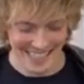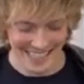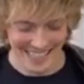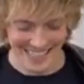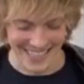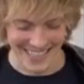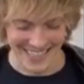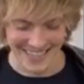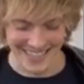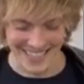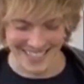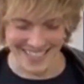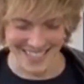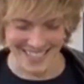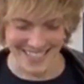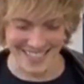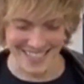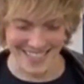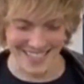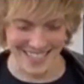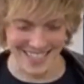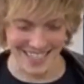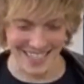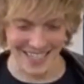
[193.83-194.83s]

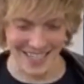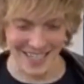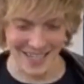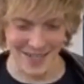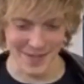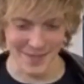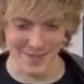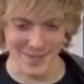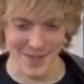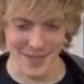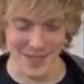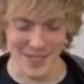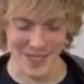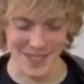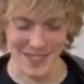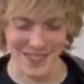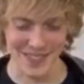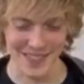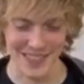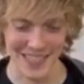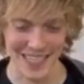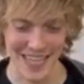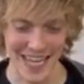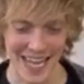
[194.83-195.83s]
This
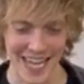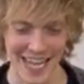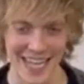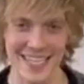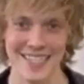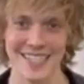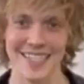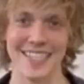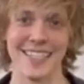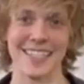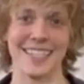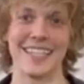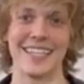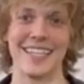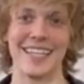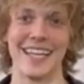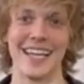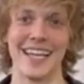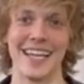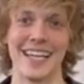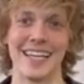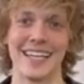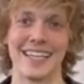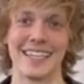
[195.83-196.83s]
musical has it,
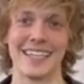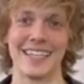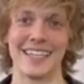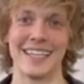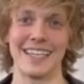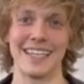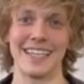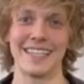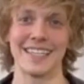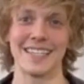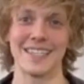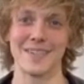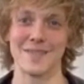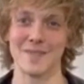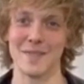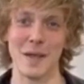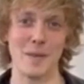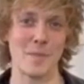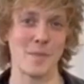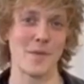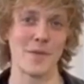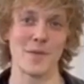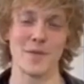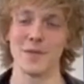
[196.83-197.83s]
and it's
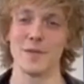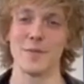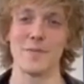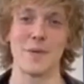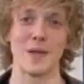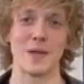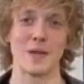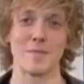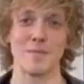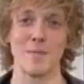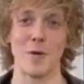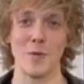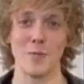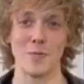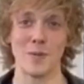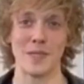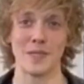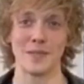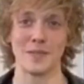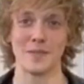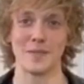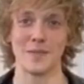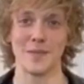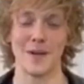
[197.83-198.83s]
right before the big
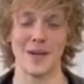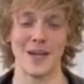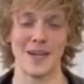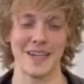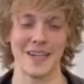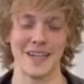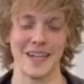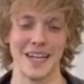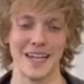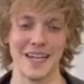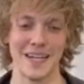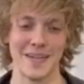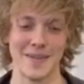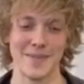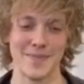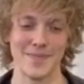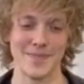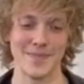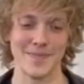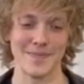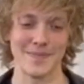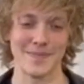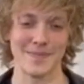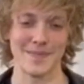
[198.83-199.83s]
moment where
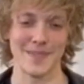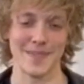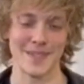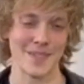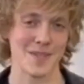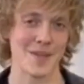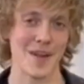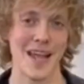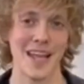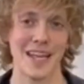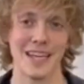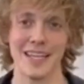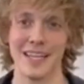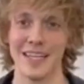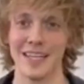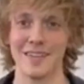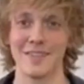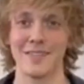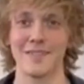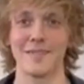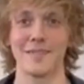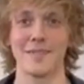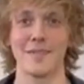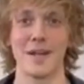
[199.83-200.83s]
Strat
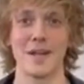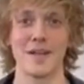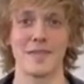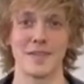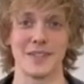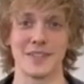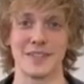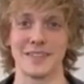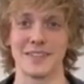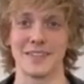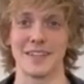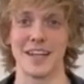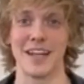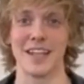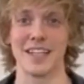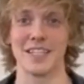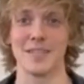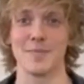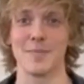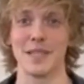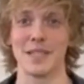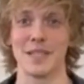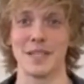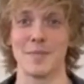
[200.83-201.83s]
and Raven
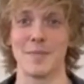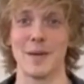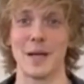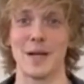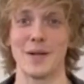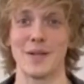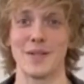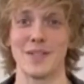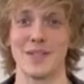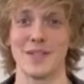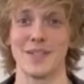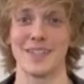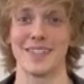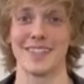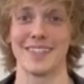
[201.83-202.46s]
consummate their marriage.